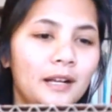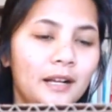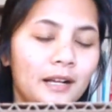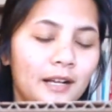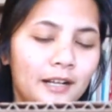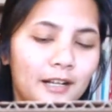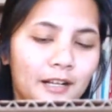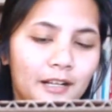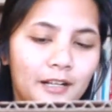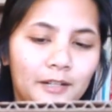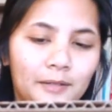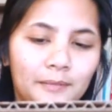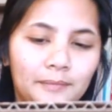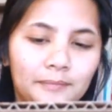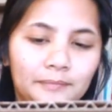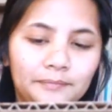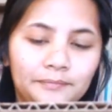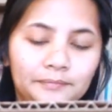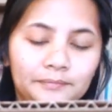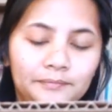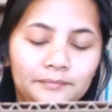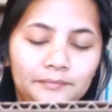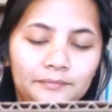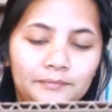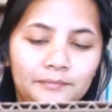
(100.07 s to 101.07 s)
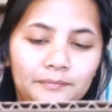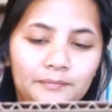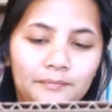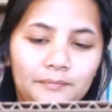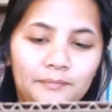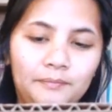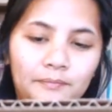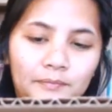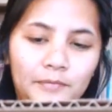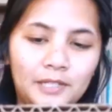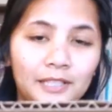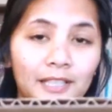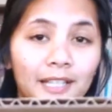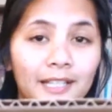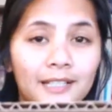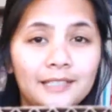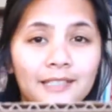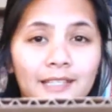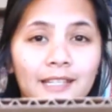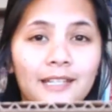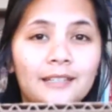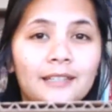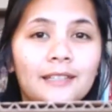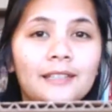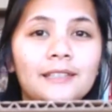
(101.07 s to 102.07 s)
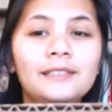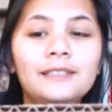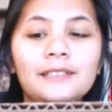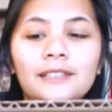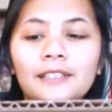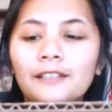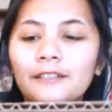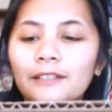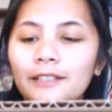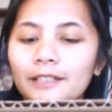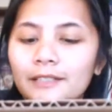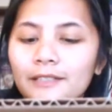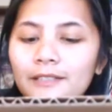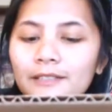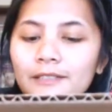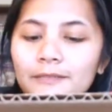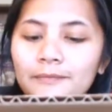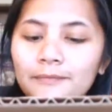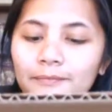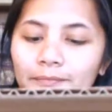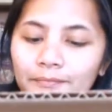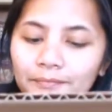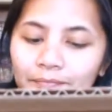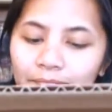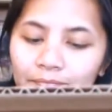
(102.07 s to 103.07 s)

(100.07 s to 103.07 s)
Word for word: um, collecting this series.